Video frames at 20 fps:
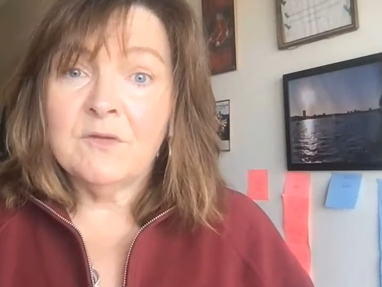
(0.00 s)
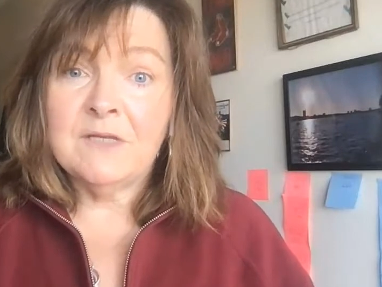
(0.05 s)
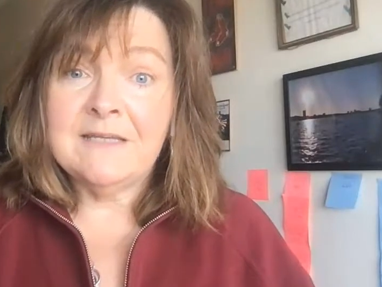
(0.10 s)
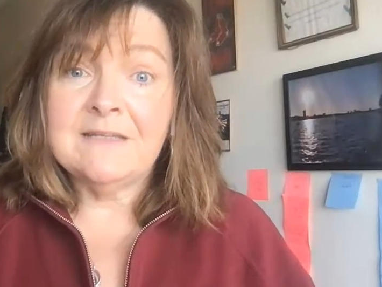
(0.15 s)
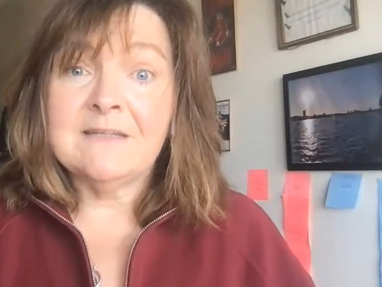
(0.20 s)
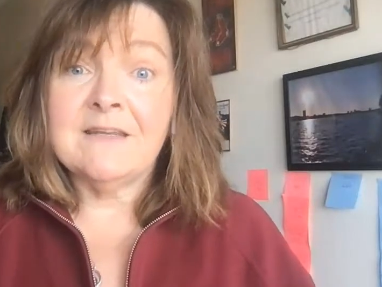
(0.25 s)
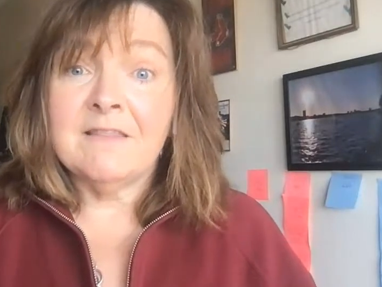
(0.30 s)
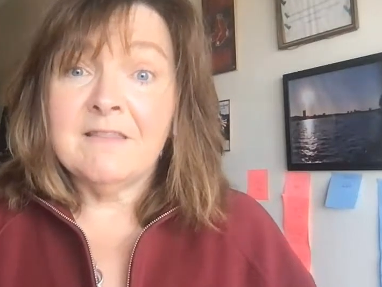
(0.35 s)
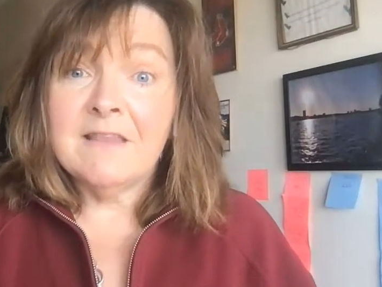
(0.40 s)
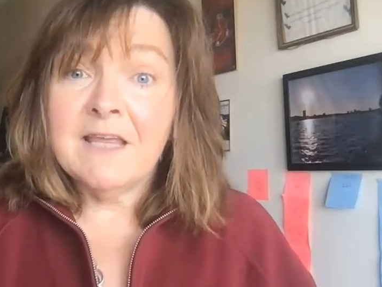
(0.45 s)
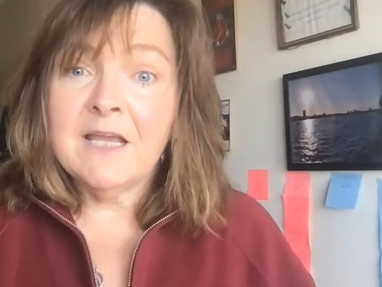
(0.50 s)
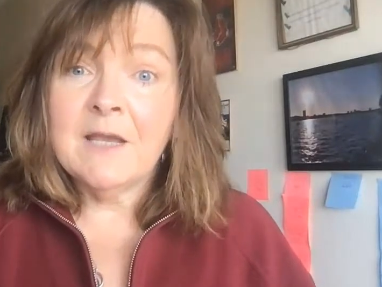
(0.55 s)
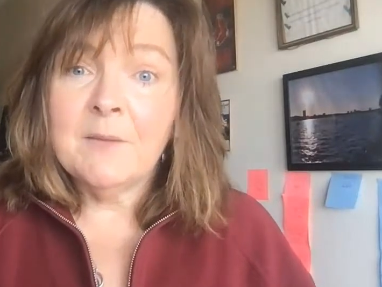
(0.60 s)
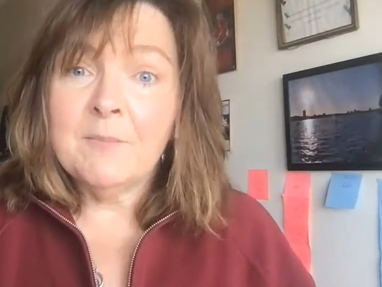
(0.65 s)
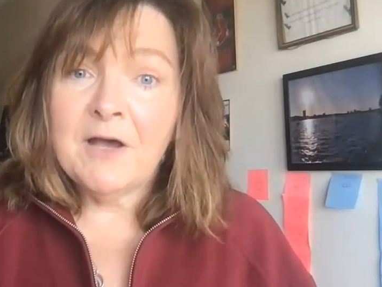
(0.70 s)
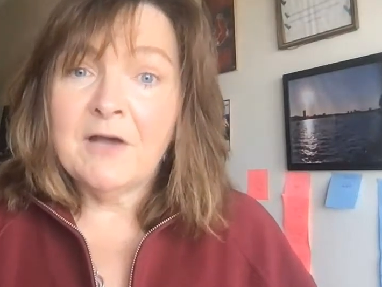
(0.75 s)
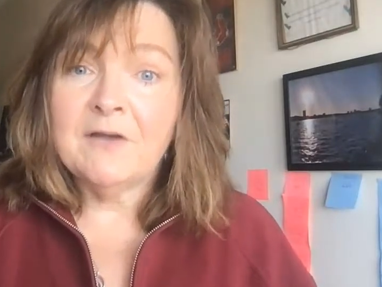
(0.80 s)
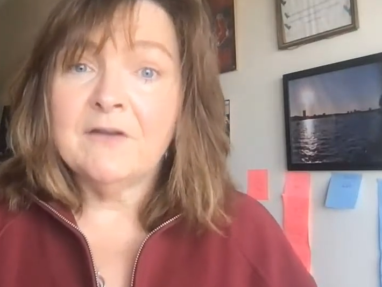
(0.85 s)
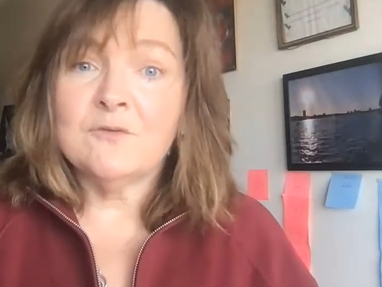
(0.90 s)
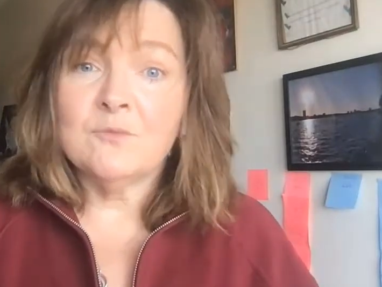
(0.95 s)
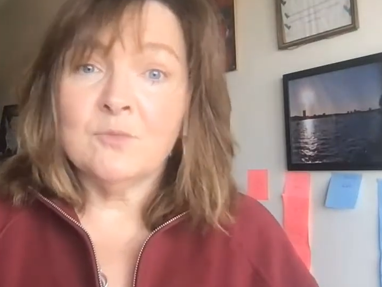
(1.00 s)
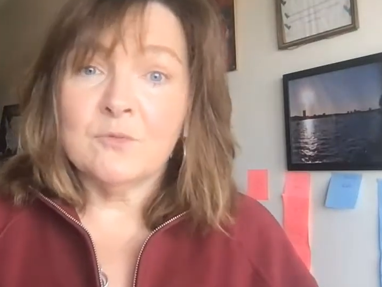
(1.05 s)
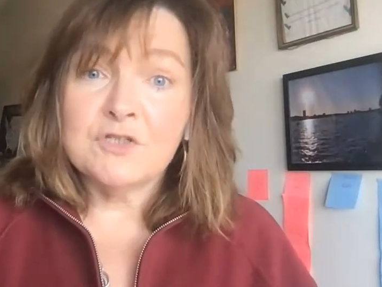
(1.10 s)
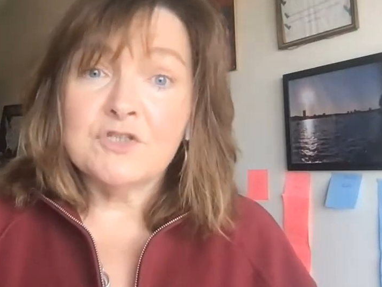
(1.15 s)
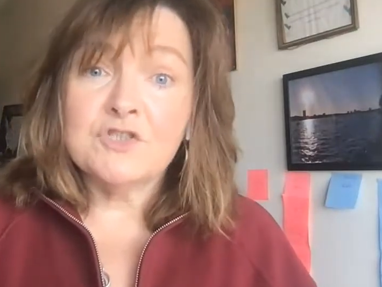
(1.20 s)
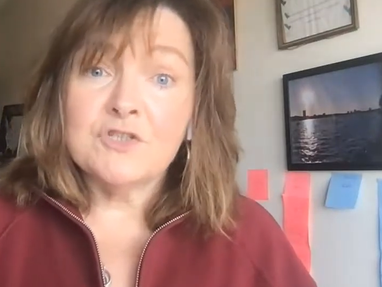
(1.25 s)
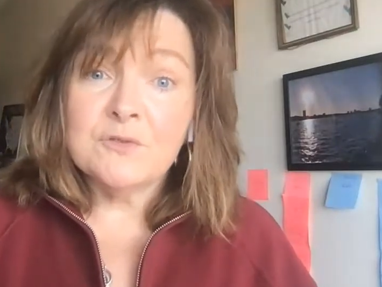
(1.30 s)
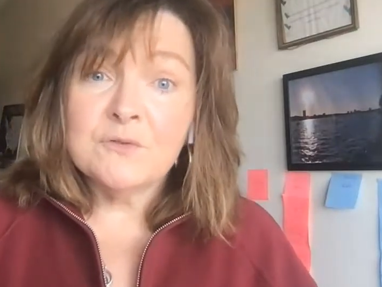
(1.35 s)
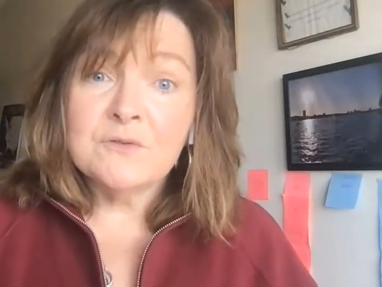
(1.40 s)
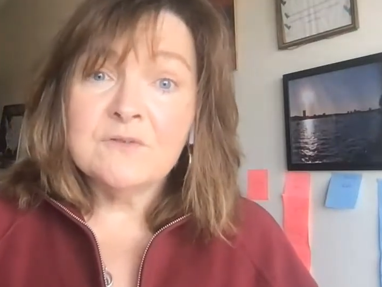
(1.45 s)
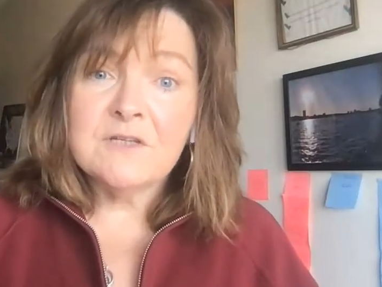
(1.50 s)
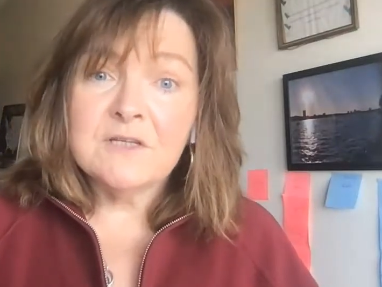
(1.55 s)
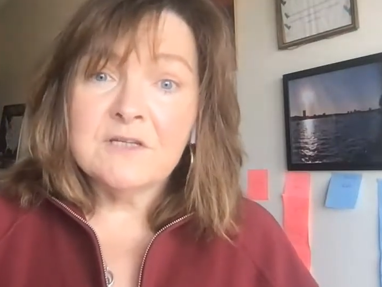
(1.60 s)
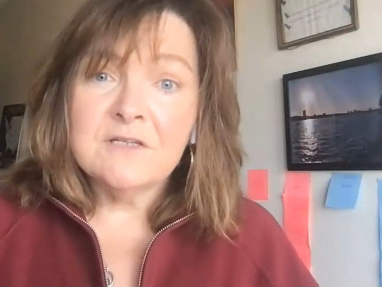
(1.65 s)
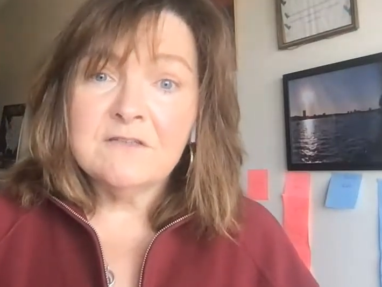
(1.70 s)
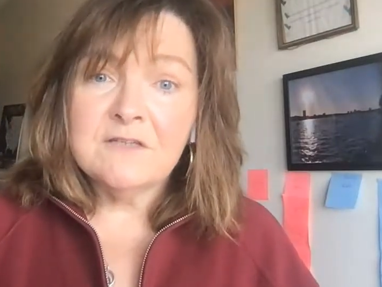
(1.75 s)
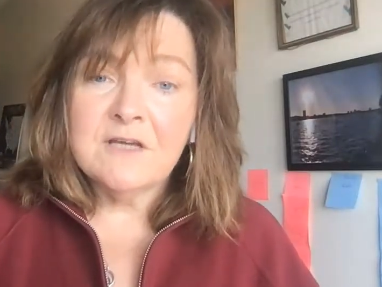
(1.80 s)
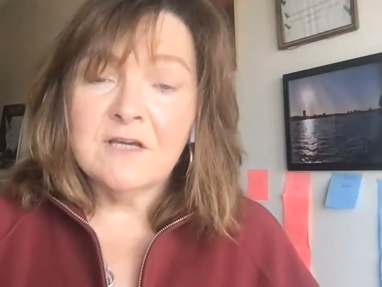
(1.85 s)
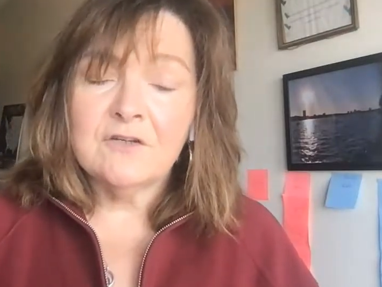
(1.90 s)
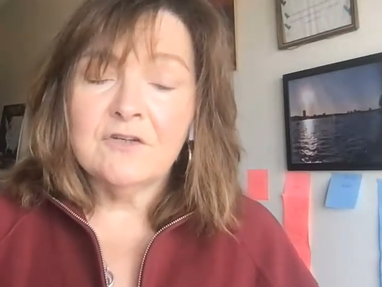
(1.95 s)
need to think about as we're
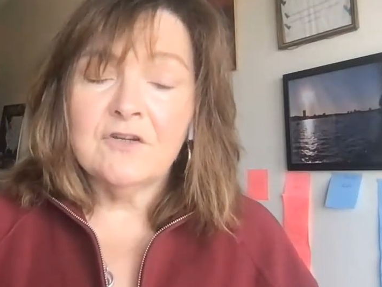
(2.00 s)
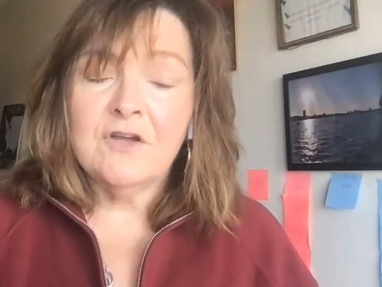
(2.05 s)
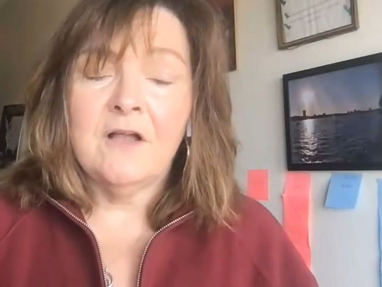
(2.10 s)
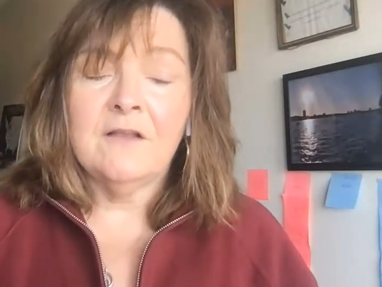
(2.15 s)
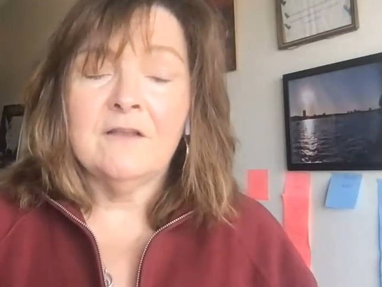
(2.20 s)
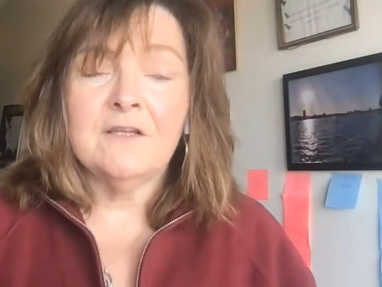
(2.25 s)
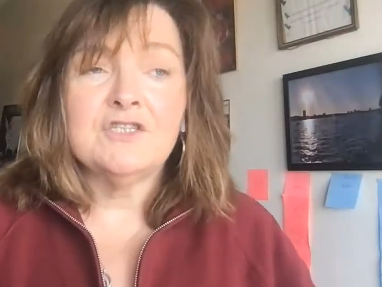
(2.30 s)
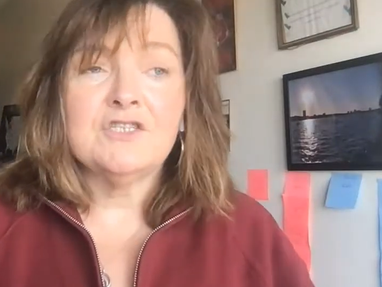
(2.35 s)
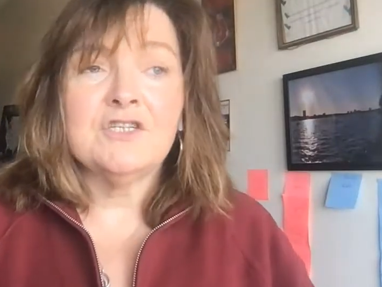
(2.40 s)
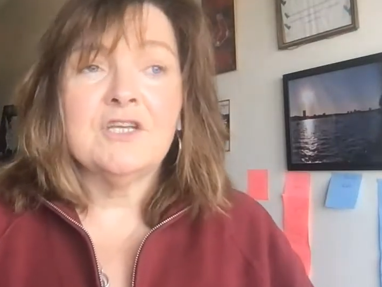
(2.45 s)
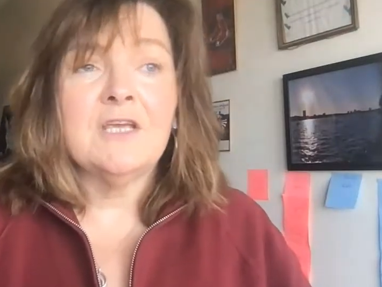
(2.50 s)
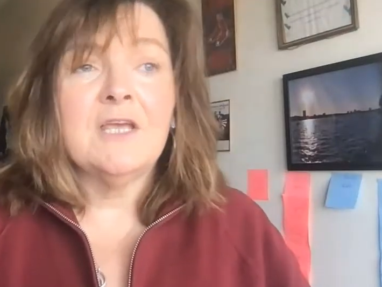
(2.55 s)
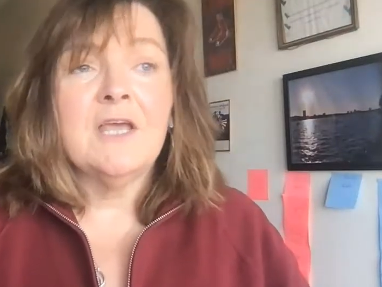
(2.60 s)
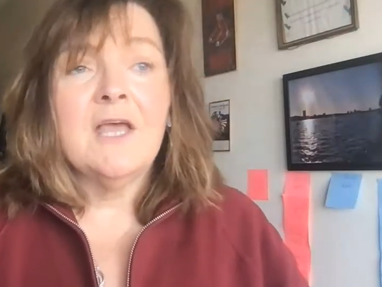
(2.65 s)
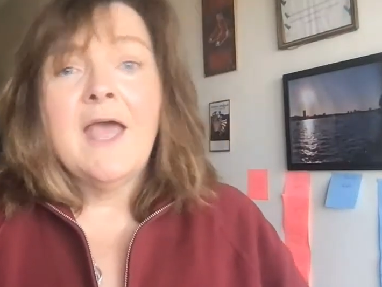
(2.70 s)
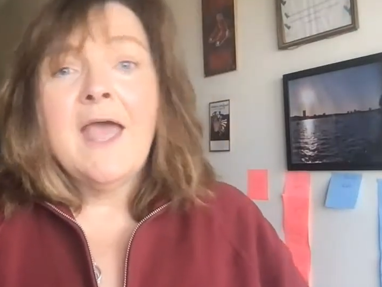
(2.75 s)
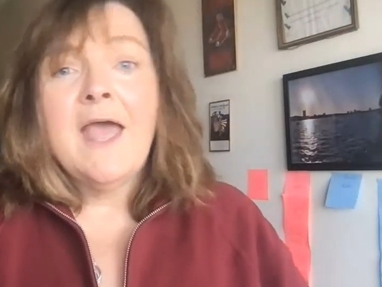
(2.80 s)
choosing technology.